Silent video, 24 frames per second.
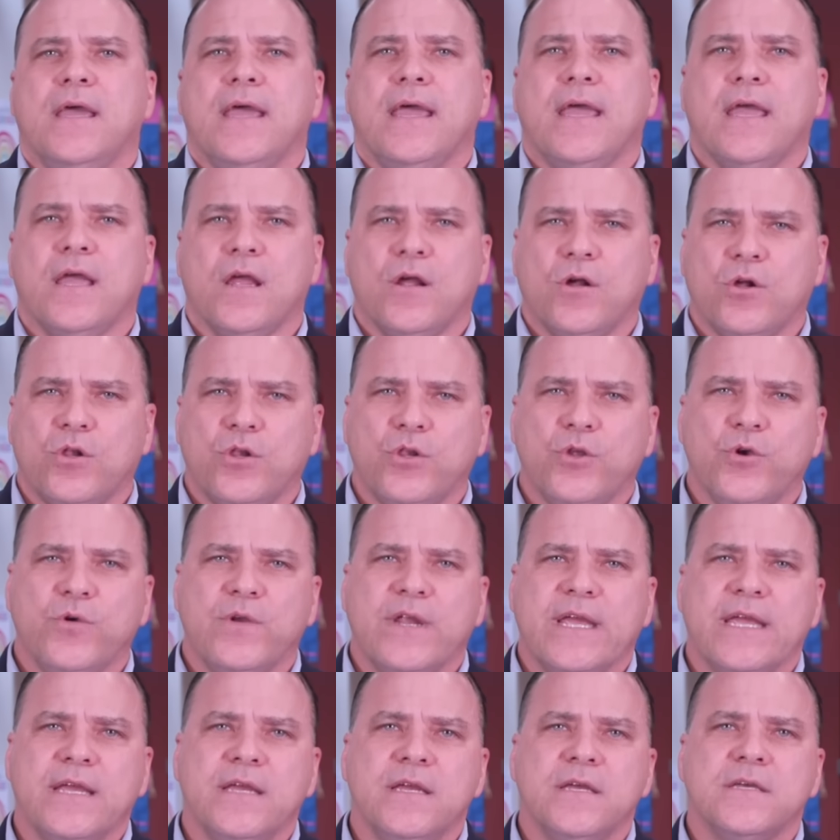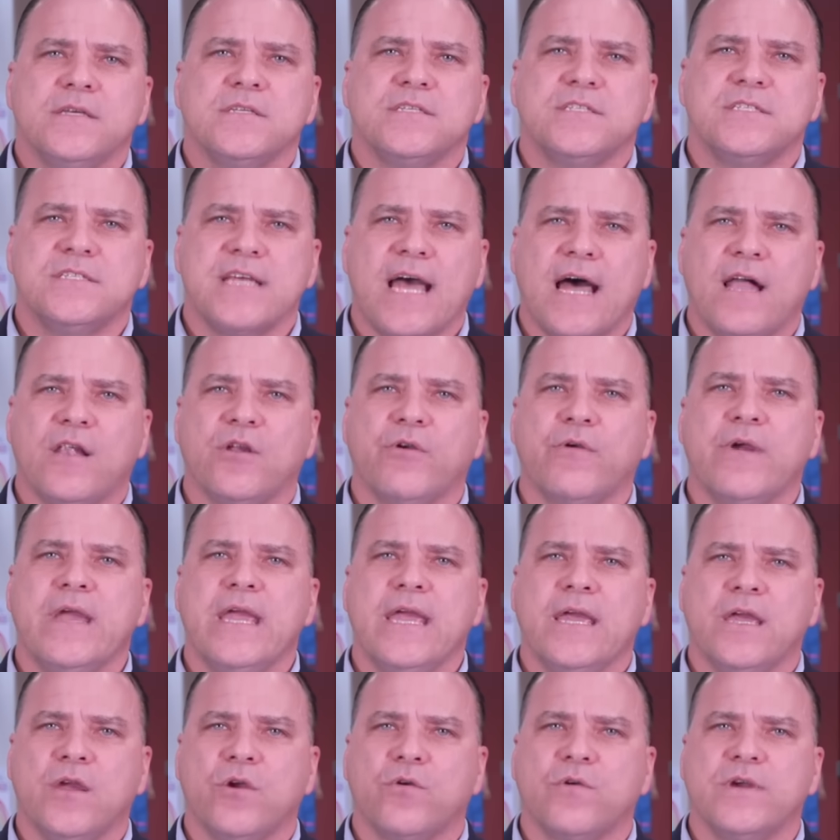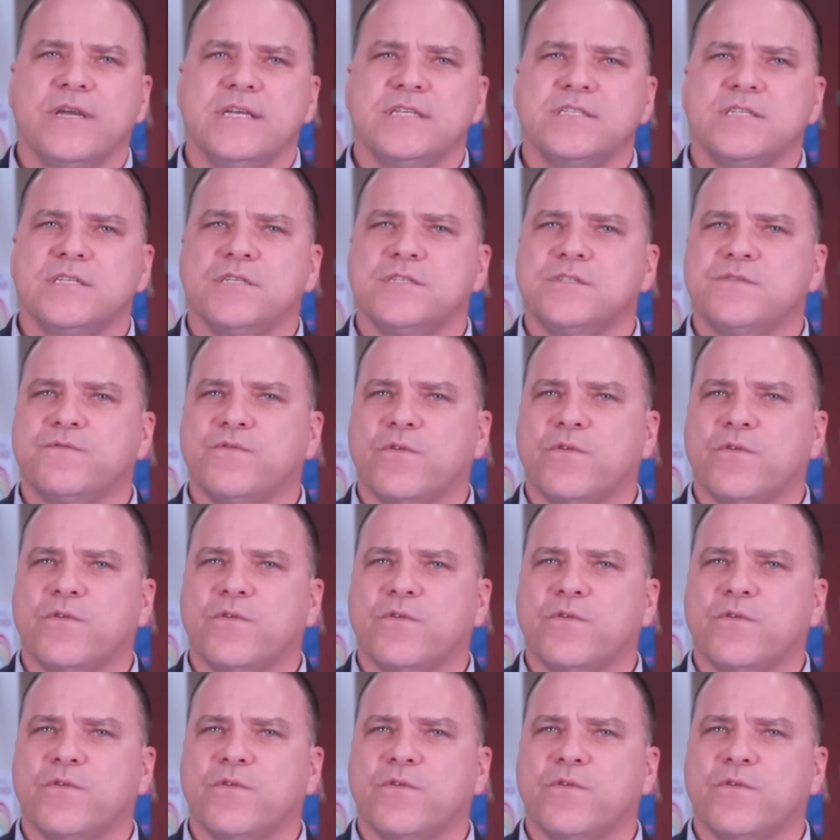including salary increases